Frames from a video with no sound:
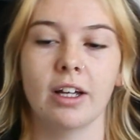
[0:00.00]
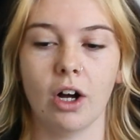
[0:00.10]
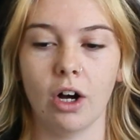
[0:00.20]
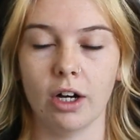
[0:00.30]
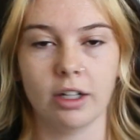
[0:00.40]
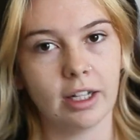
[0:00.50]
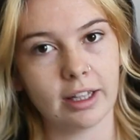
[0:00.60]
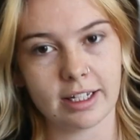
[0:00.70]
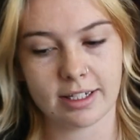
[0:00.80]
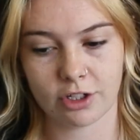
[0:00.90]
on
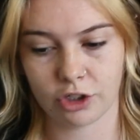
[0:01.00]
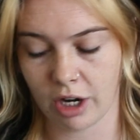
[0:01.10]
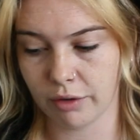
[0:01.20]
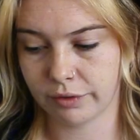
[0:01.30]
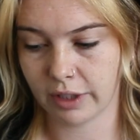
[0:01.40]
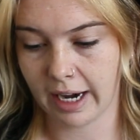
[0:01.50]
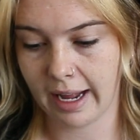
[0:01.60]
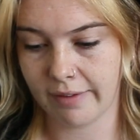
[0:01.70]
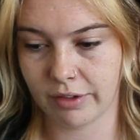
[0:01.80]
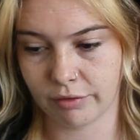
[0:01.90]
this shelf that I
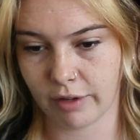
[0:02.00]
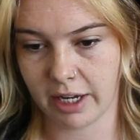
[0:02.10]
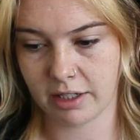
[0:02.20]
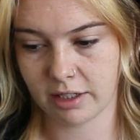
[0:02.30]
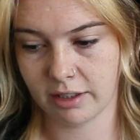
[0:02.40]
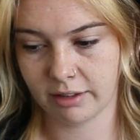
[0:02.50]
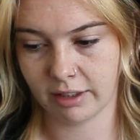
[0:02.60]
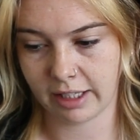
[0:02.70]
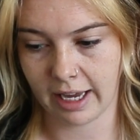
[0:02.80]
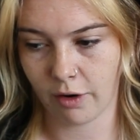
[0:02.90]
haven't read
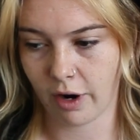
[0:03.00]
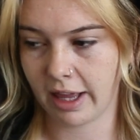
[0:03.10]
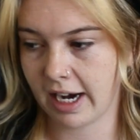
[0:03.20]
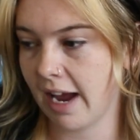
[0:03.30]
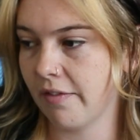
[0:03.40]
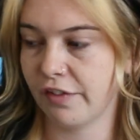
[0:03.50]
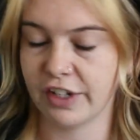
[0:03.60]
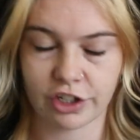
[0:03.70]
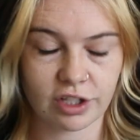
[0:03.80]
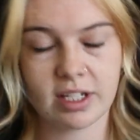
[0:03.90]
yet, or like I haven't
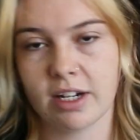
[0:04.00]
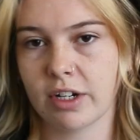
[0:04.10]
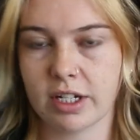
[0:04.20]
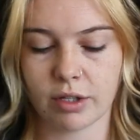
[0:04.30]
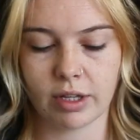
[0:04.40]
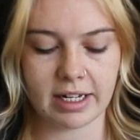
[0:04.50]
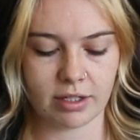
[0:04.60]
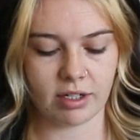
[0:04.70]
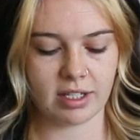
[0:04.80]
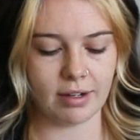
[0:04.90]
finished the series, all that
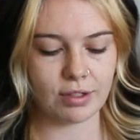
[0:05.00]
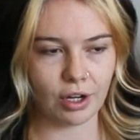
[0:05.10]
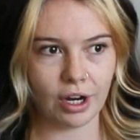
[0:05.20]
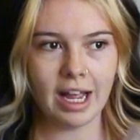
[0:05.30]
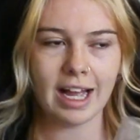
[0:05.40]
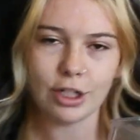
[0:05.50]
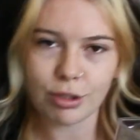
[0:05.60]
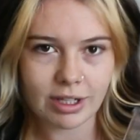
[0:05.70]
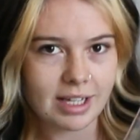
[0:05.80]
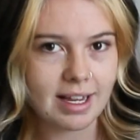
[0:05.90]
sort of stuff. So I just
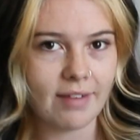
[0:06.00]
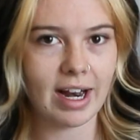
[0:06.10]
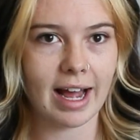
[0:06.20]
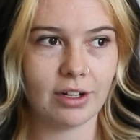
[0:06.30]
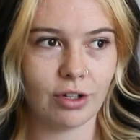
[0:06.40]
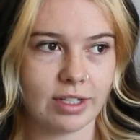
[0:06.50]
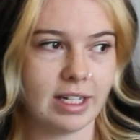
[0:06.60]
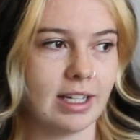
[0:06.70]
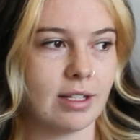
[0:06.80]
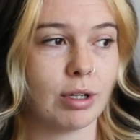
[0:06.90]
realized I haven't added those
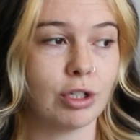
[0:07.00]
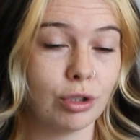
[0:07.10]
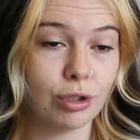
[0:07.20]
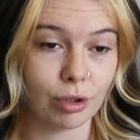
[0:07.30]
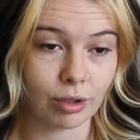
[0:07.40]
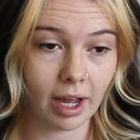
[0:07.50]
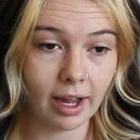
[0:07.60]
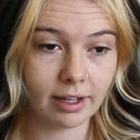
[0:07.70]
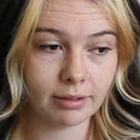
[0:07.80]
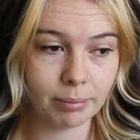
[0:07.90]
in here, so I should do
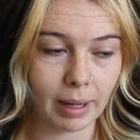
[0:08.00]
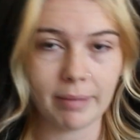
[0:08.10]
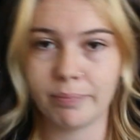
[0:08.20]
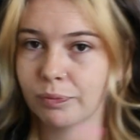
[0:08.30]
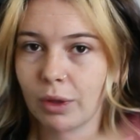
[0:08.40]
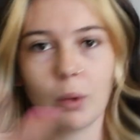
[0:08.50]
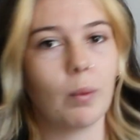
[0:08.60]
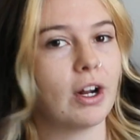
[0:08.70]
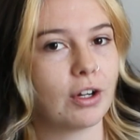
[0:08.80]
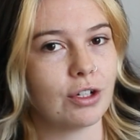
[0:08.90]
that, but
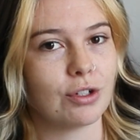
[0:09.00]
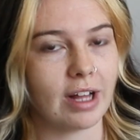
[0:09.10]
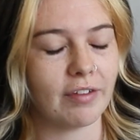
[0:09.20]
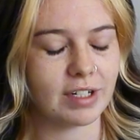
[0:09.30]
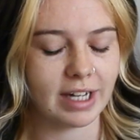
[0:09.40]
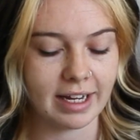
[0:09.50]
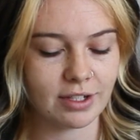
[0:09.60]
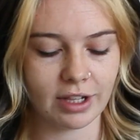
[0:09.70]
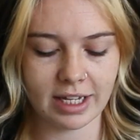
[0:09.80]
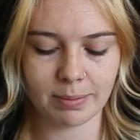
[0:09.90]
we're not going to do that for today.
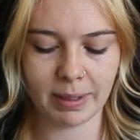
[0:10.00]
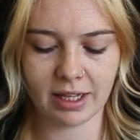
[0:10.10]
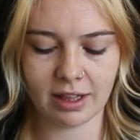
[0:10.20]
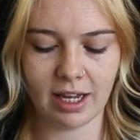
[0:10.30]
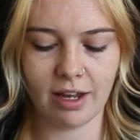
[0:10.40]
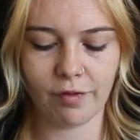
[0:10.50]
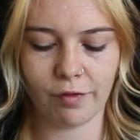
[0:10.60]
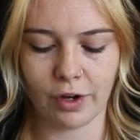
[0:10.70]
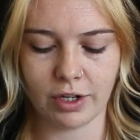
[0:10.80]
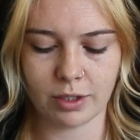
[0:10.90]
So let's pick the
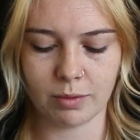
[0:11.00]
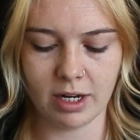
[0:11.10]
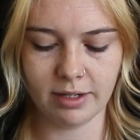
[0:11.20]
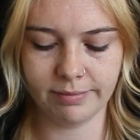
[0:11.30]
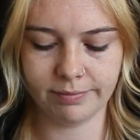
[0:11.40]
first one.